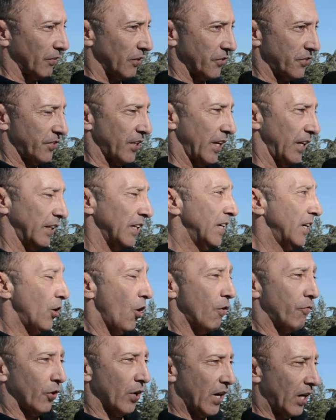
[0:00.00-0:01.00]
of the state,
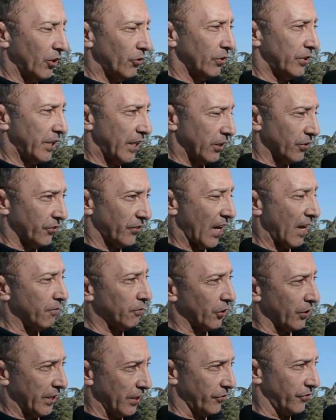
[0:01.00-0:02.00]
over 100 years
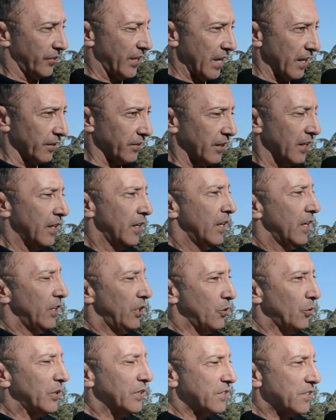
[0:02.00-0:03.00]
after his death,
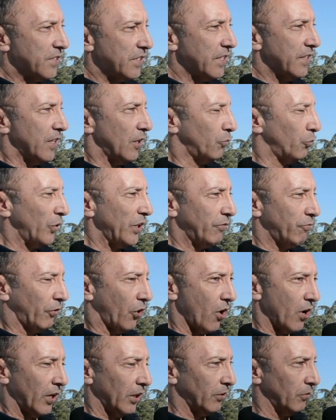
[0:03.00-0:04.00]
you can see that we've
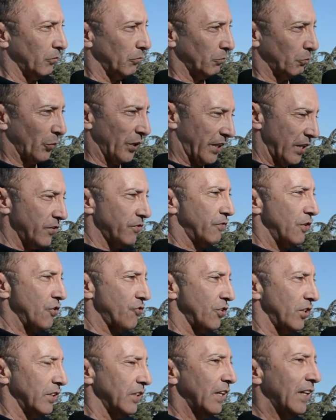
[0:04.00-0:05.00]
gone with his
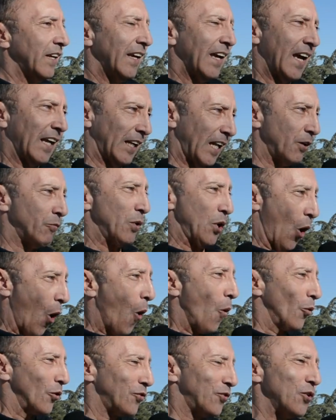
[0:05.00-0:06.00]
vision, and like we
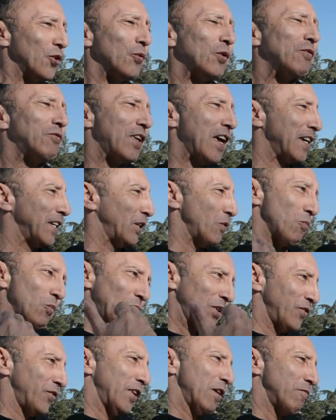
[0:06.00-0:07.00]
always do, we've taken it
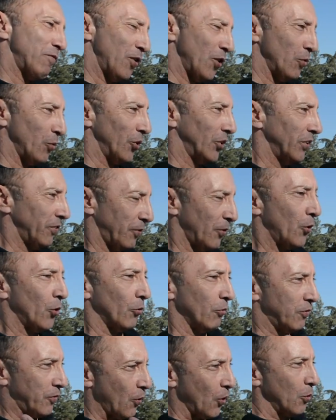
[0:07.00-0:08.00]
one step
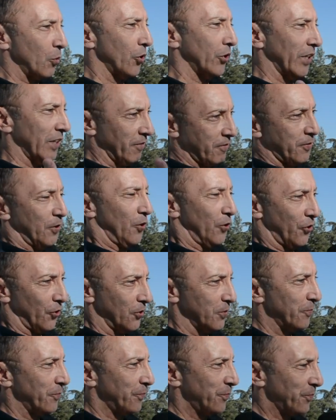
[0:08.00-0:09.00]
forward and further.